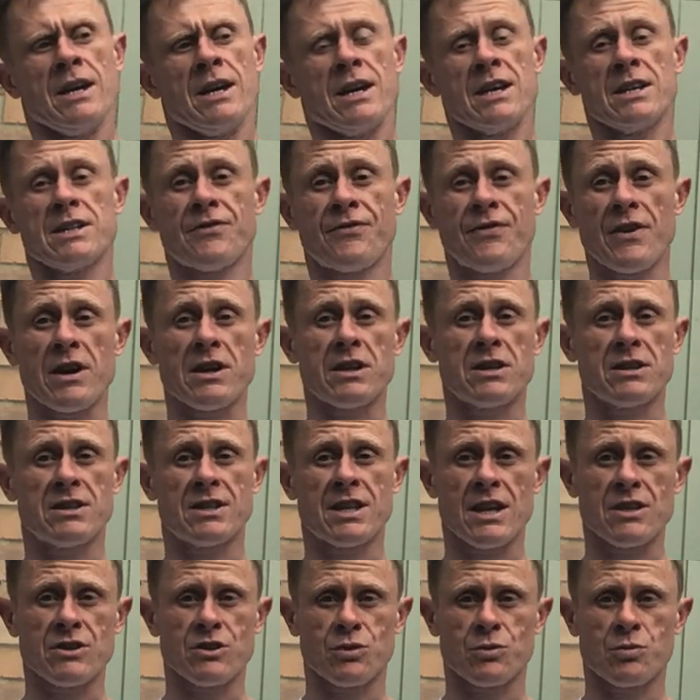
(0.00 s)
It's a very
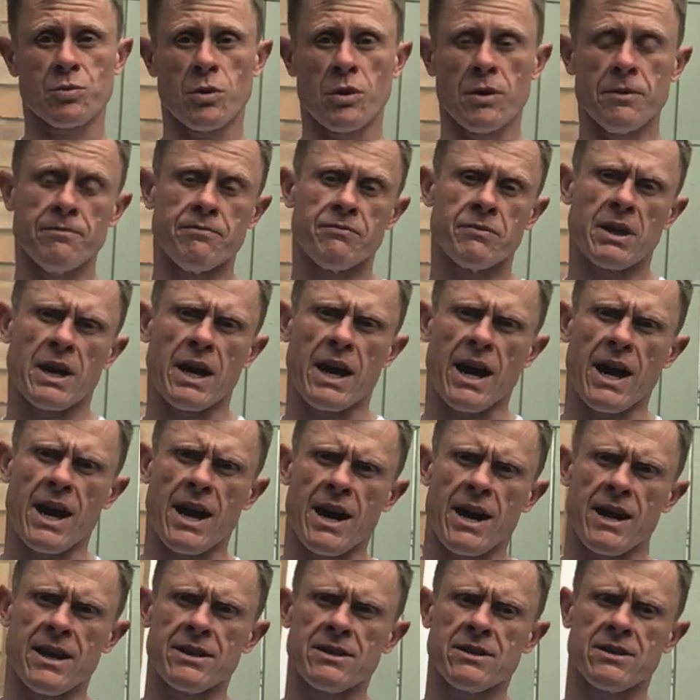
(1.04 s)
contentious one,
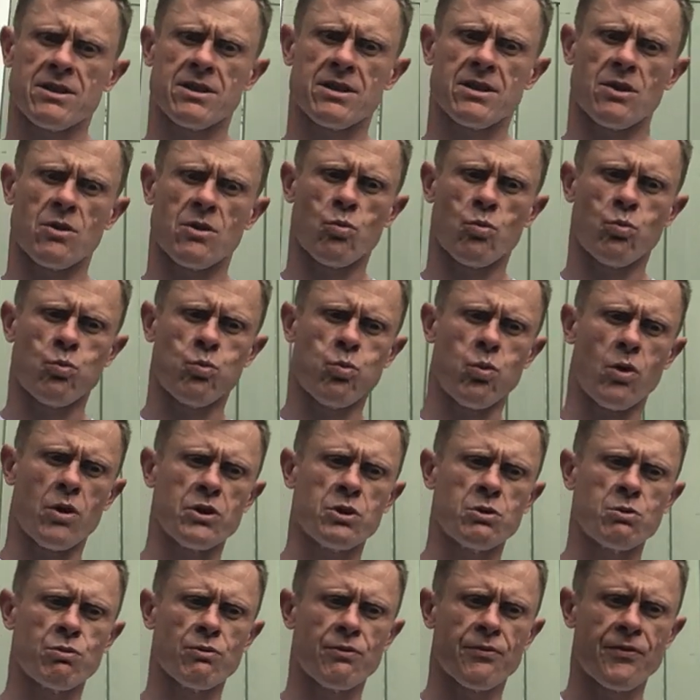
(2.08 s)
and what
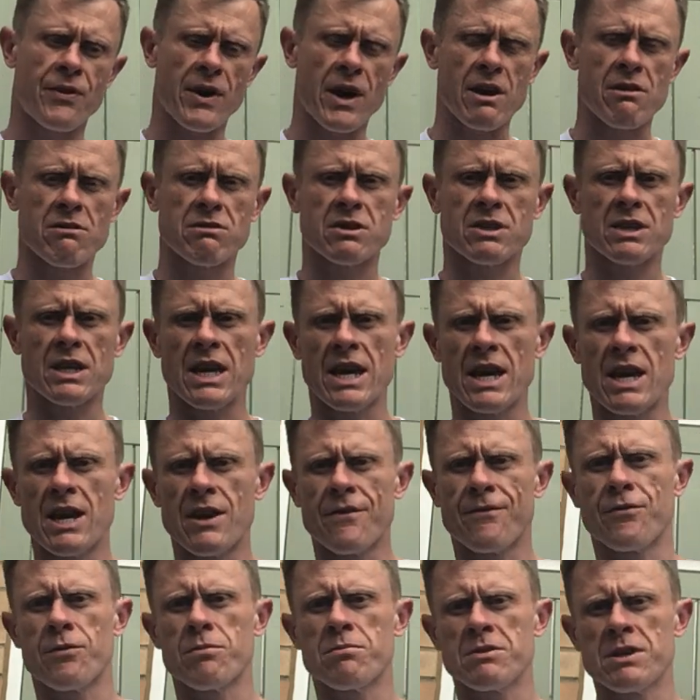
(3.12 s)
you'll variously hear
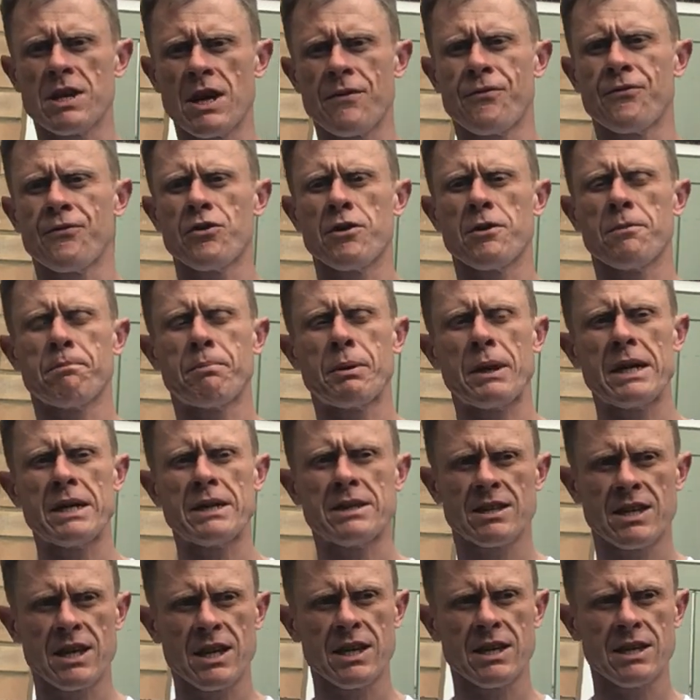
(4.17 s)
from different P
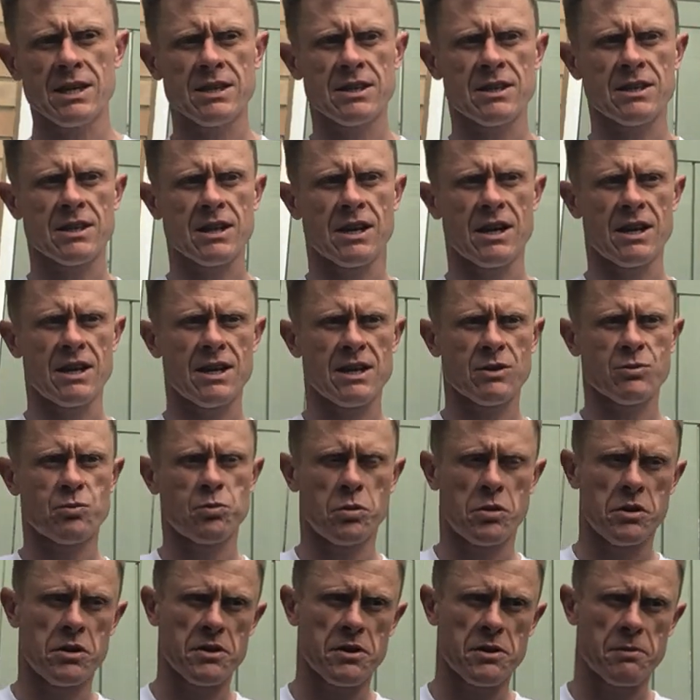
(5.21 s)
Ts, and it's
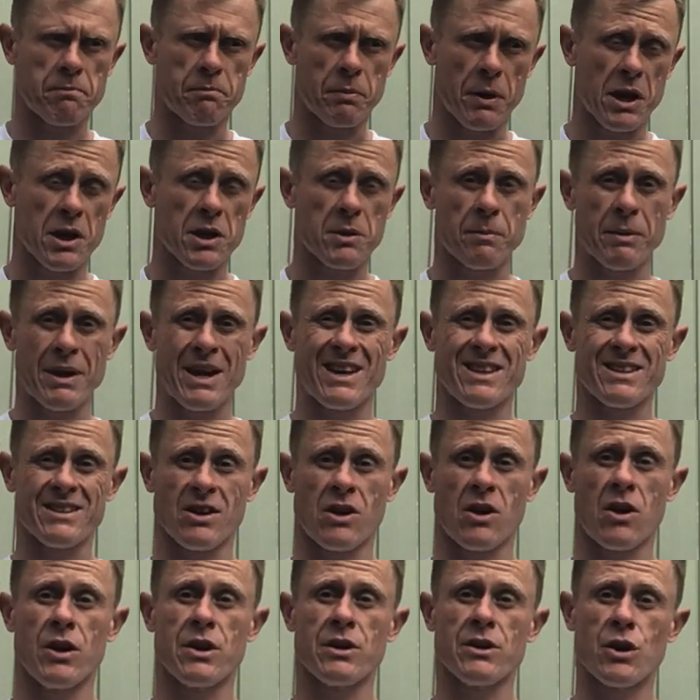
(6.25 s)
one of the bugbears that
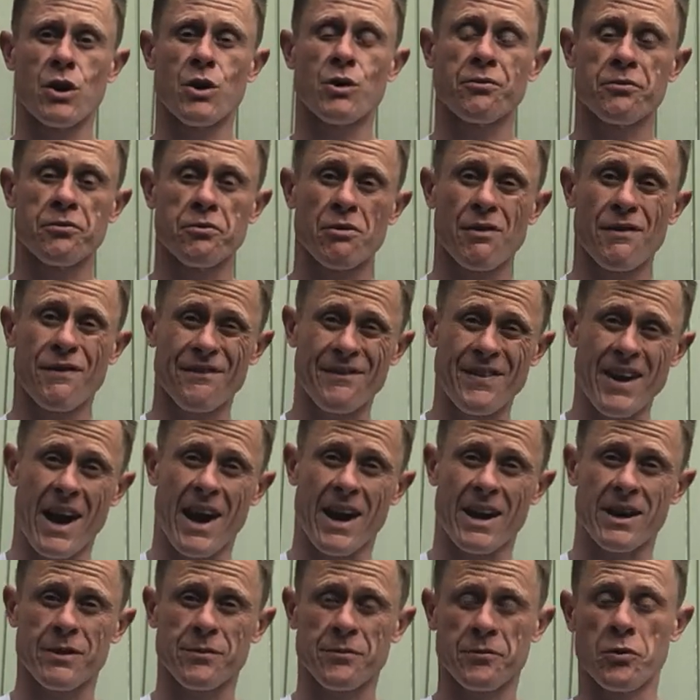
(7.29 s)
I know for a
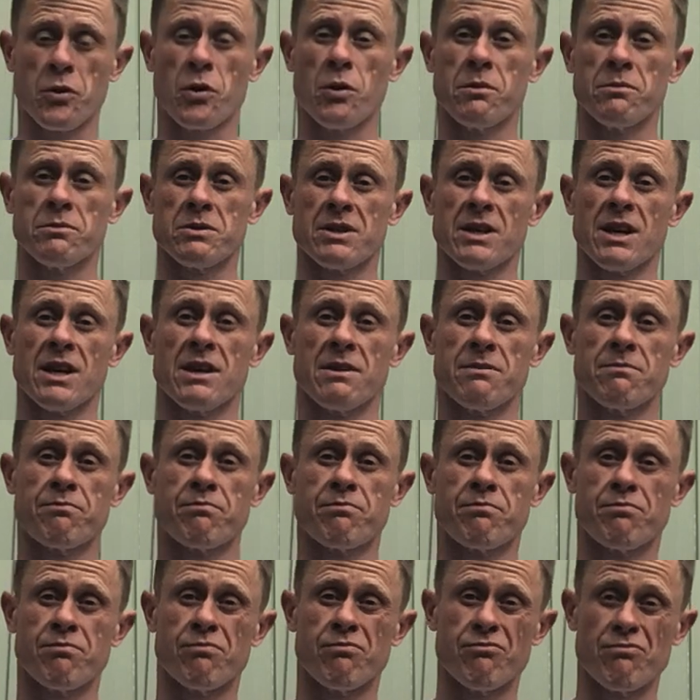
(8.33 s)
fact from, say,
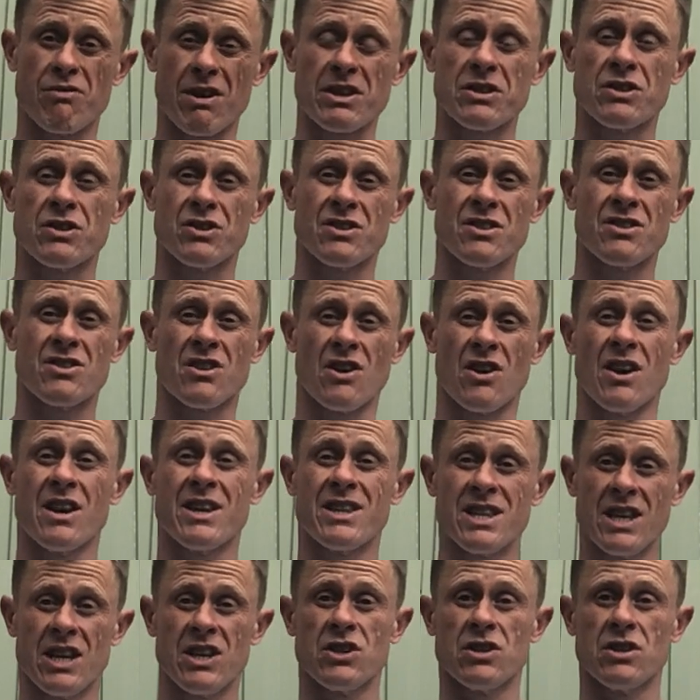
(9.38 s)
registered
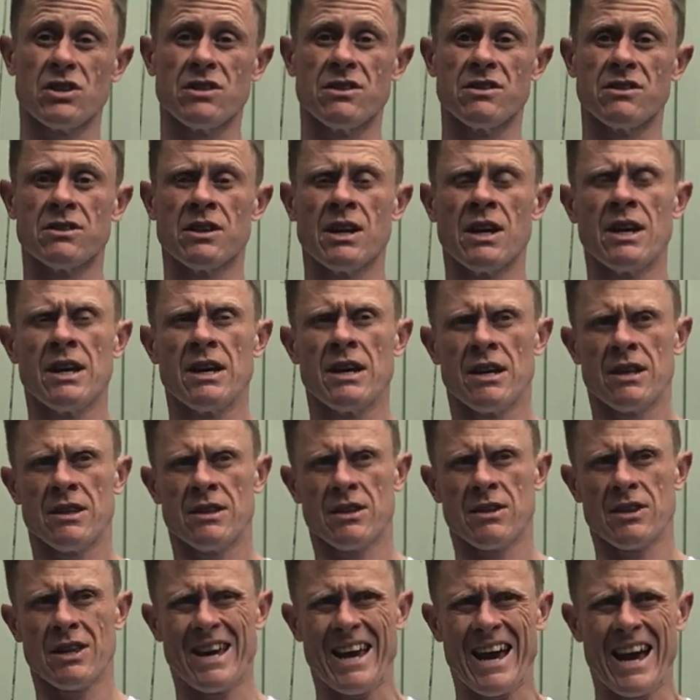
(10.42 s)
dietitians,
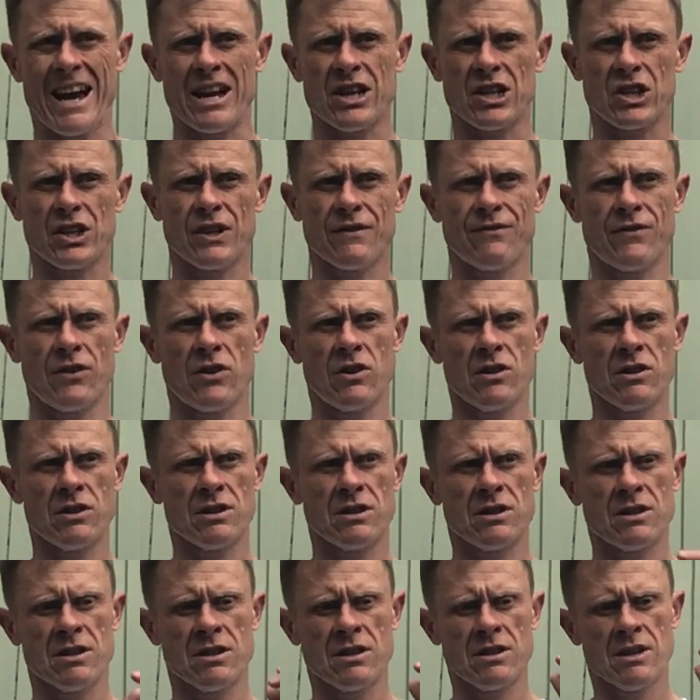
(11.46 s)
that they actually
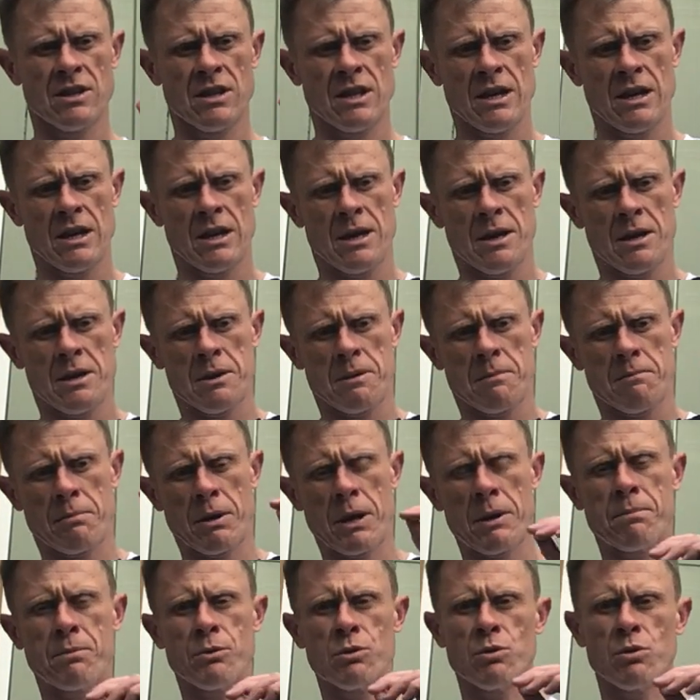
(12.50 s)
find that
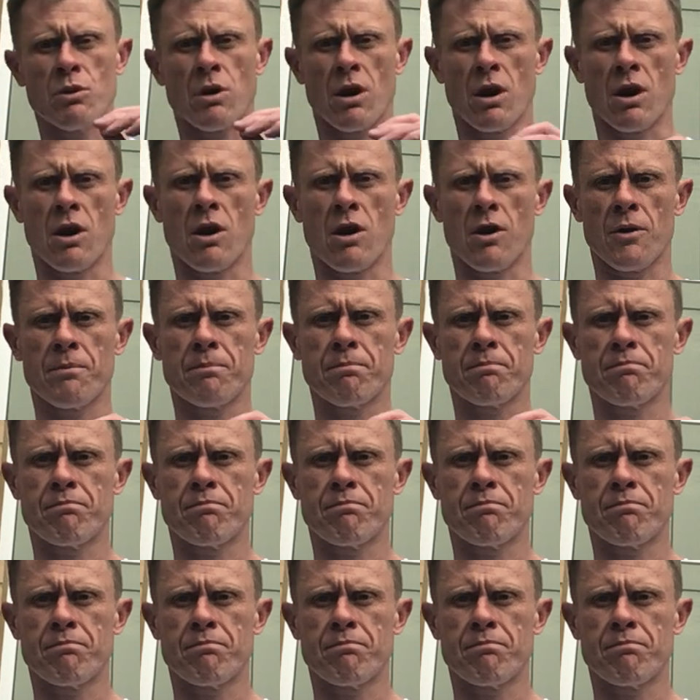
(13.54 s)
people who are